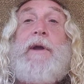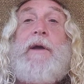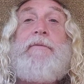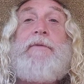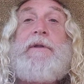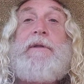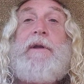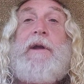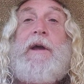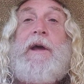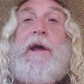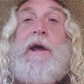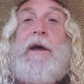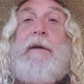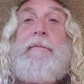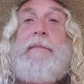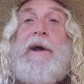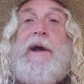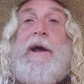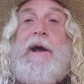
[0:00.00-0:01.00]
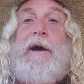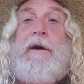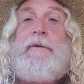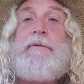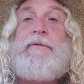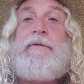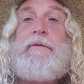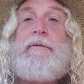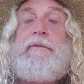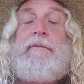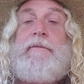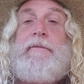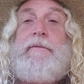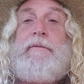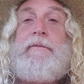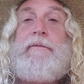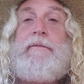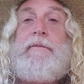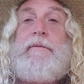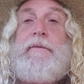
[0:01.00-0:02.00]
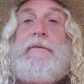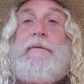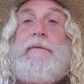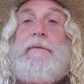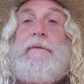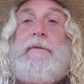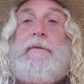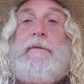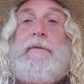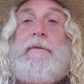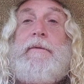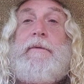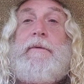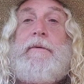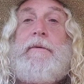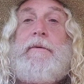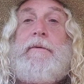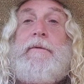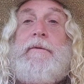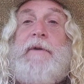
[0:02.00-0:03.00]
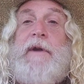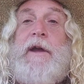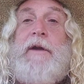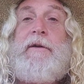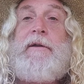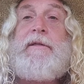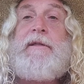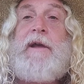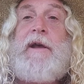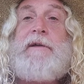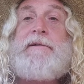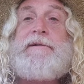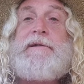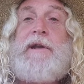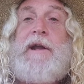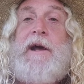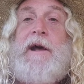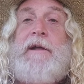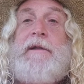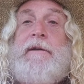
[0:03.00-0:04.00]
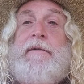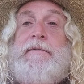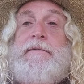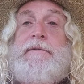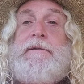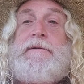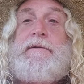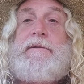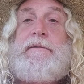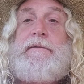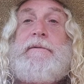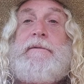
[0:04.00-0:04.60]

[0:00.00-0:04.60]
everything I had in my house. $300,000.